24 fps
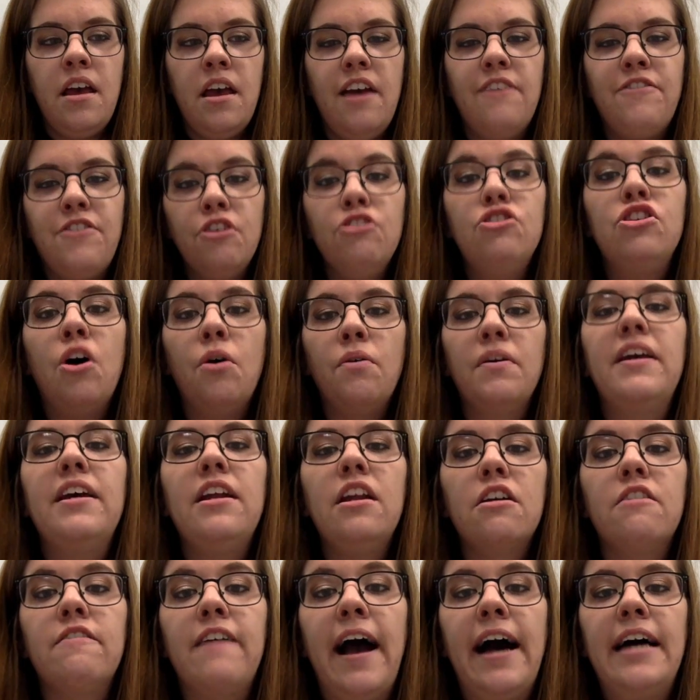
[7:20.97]
If you don't get
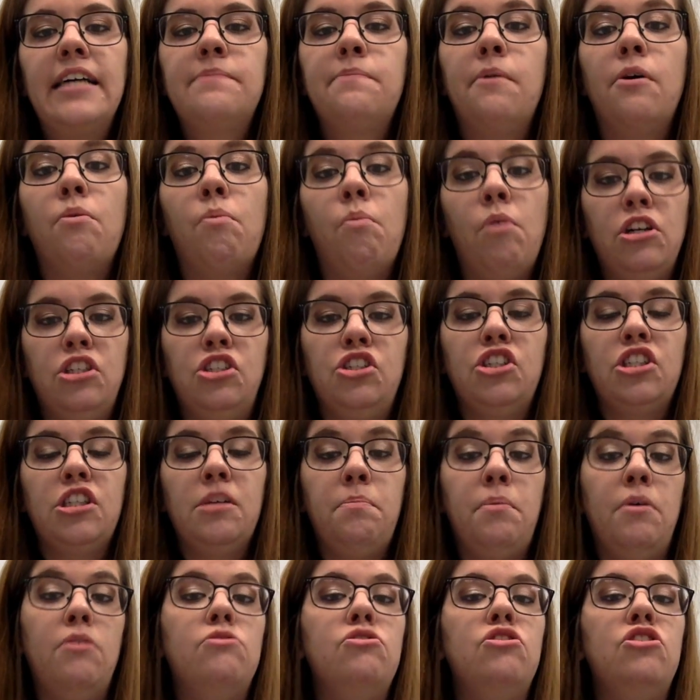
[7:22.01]
a grasp on what you're
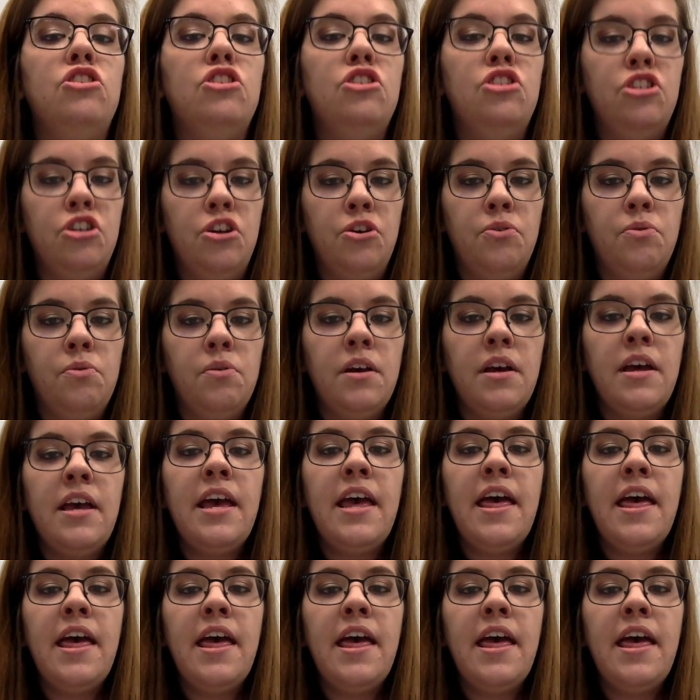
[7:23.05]
supposed to do,